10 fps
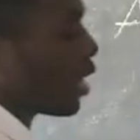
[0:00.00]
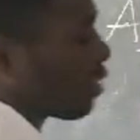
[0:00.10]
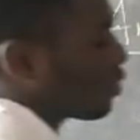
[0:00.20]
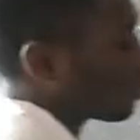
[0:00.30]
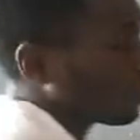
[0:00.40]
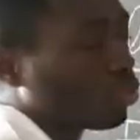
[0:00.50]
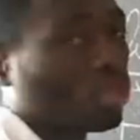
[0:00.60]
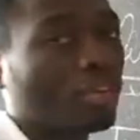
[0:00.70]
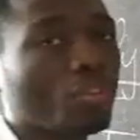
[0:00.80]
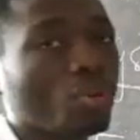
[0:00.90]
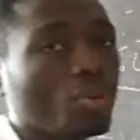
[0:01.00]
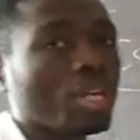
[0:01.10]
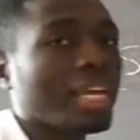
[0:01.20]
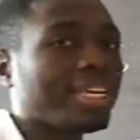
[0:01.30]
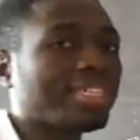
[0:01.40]
graph is going to give you
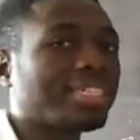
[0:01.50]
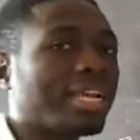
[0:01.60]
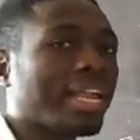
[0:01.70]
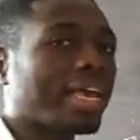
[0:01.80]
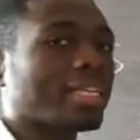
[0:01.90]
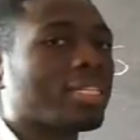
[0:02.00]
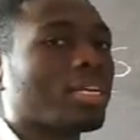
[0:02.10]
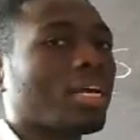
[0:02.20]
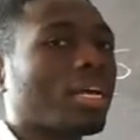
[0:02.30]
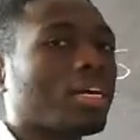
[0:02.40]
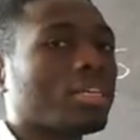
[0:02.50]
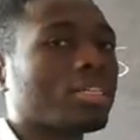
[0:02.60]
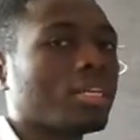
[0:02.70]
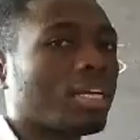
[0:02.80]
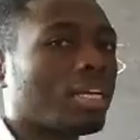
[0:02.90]
a straight line.
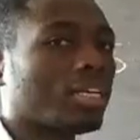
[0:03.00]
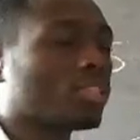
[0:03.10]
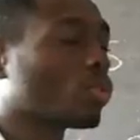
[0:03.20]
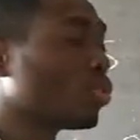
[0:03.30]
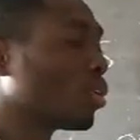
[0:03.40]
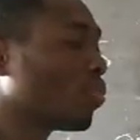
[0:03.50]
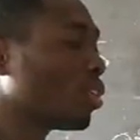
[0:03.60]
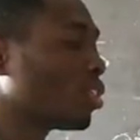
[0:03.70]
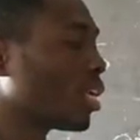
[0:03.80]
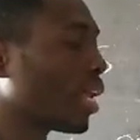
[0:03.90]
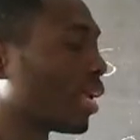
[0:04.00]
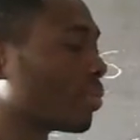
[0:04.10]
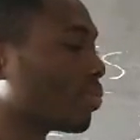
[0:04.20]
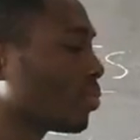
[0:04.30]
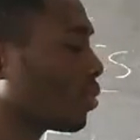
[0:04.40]
Is going to give you a straight
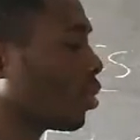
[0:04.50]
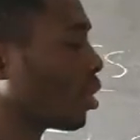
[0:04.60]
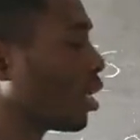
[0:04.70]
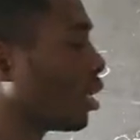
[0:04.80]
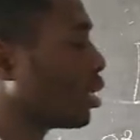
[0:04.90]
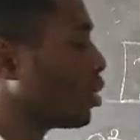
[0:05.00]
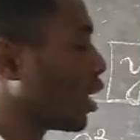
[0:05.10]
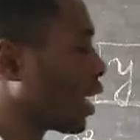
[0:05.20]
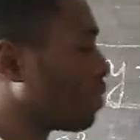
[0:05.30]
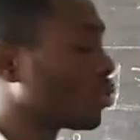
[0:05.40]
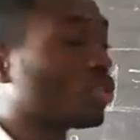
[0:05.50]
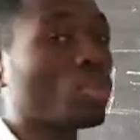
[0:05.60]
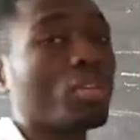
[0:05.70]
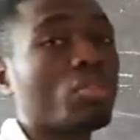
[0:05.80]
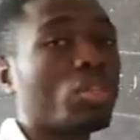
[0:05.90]
line. Okay, your graph is going to
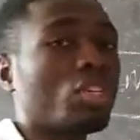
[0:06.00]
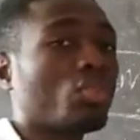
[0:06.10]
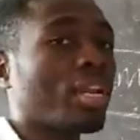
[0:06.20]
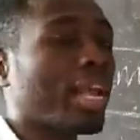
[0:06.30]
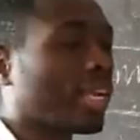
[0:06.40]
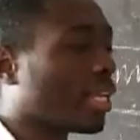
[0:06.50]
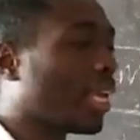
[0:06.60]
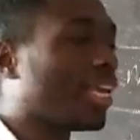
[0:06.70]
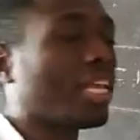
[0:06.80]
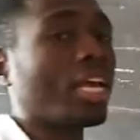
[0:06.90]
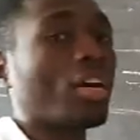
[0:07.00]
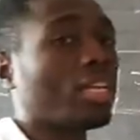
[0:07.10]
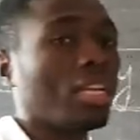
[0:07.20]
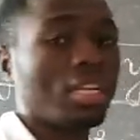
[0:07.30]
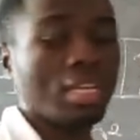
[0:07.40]
give you a straight line in
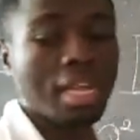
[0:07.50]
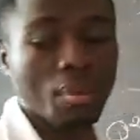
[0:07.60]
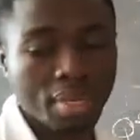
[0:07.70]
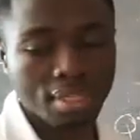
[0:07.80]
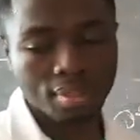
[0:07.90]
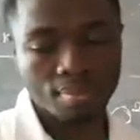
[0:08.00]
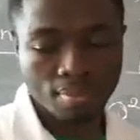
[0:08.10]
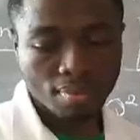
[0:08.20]
either ways.